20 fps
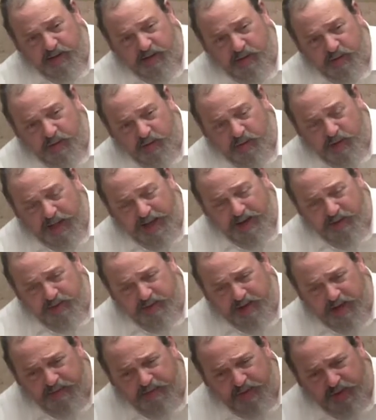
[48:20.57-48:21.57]
and you allow
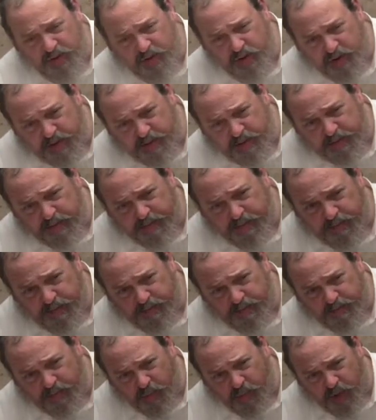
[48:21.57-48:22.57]
yourself to cook
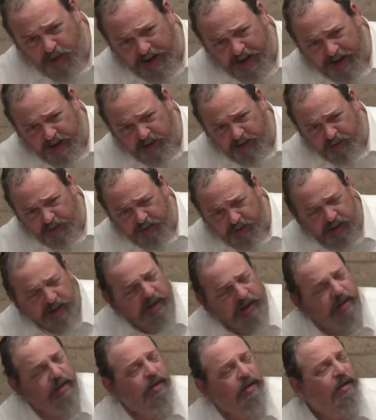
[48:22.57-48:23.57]
more
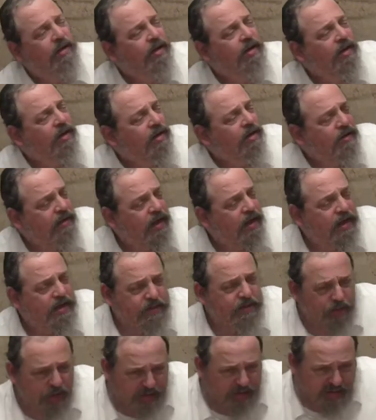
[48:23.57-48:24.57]
accurately, then
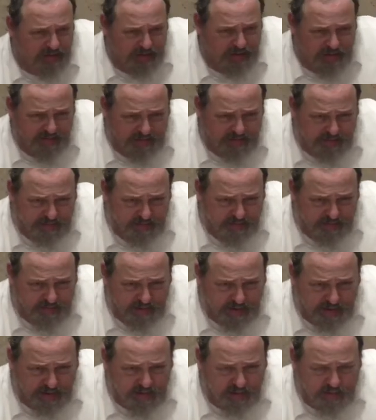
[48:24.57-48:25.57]
it's mutter.
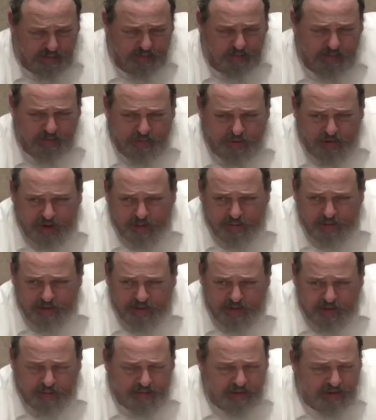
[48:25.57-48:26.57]
That's what
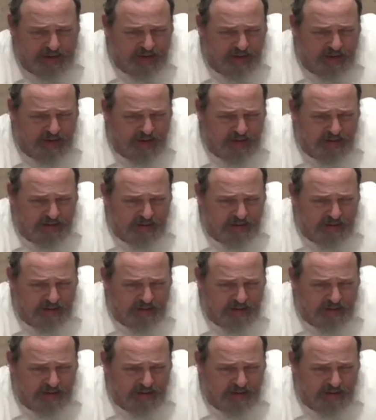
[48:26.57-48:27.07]
Shabbatai was saying.